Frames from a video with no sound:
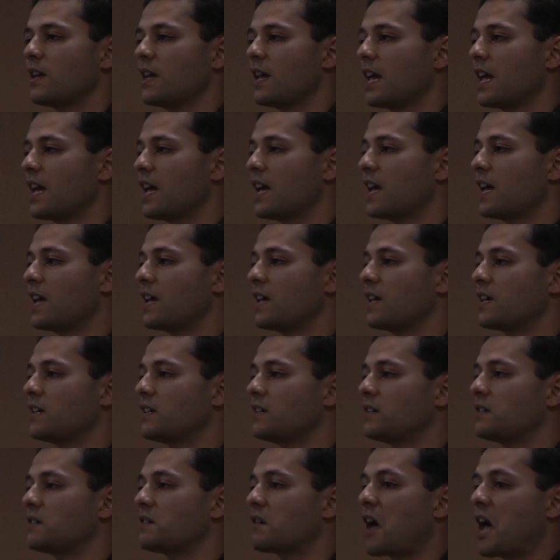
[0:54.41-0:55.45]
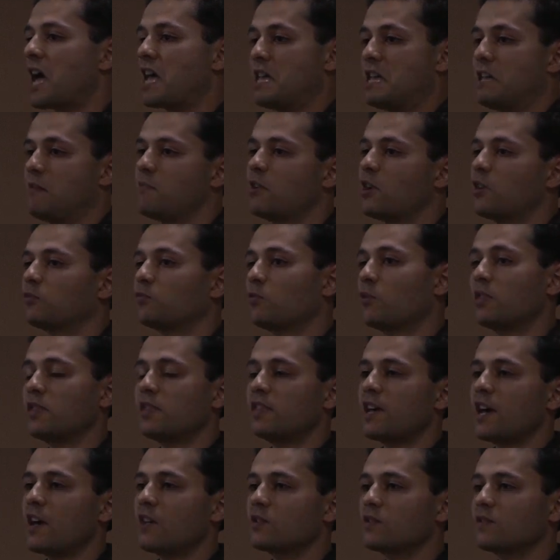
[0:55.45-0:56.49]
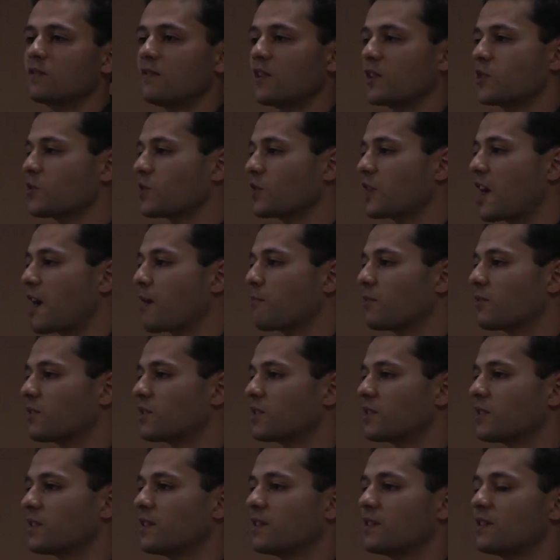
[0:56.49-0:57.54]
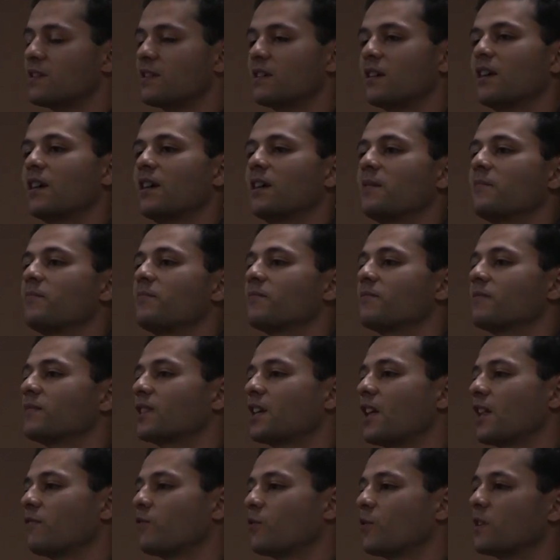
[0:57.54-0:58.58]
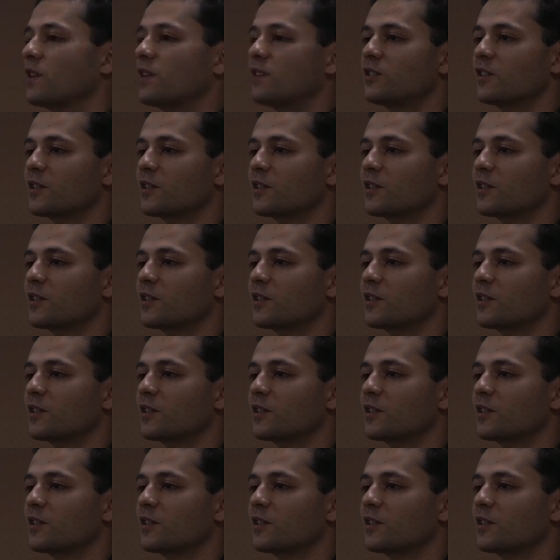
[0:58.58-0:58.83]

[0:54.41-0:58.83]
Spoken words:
and I emailed 1,000 venture capitalists in California.